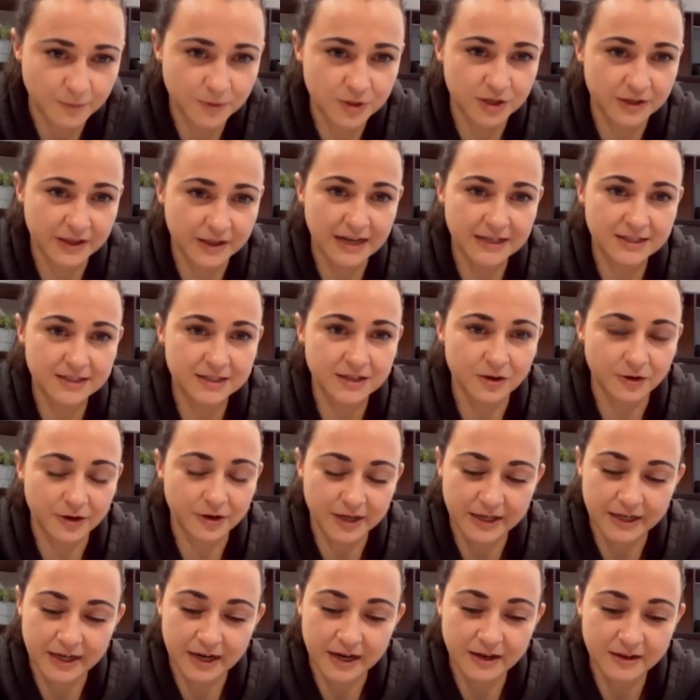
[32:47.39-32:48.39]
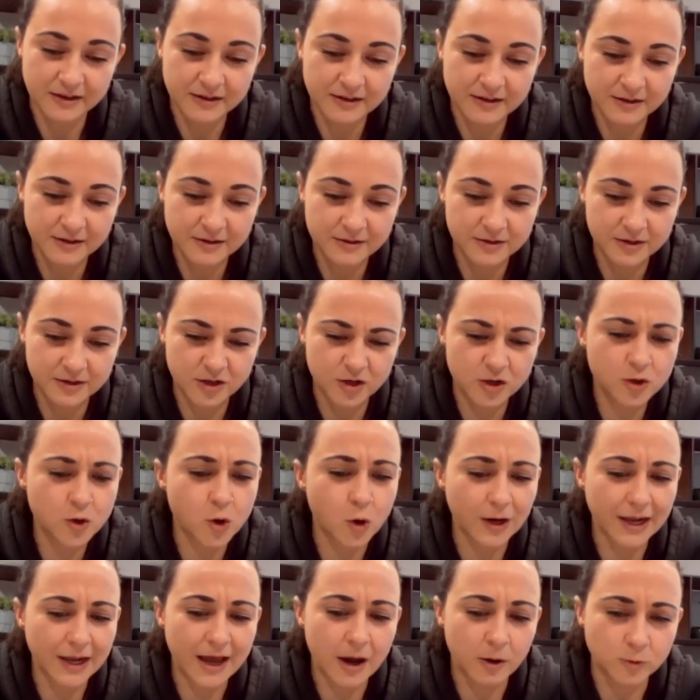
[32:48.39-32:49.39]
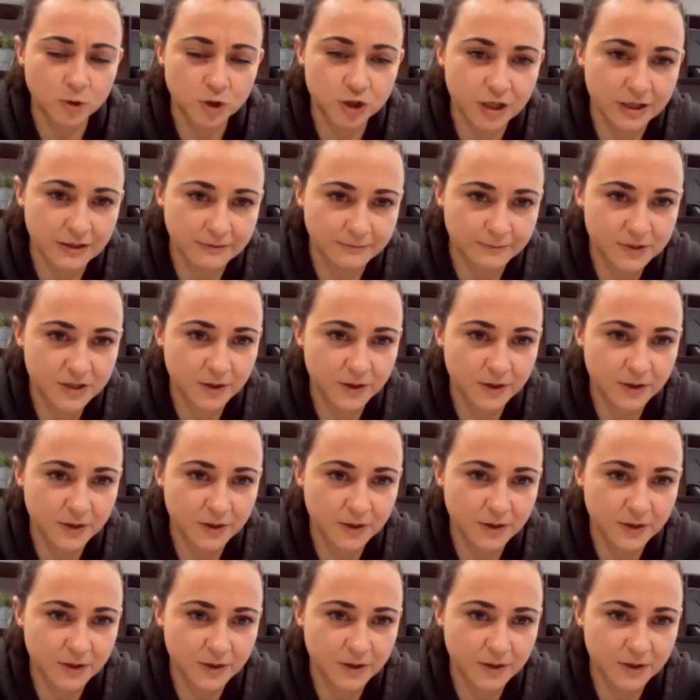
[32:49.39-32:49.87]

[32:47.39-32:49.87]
So that's looking at, call it ocean.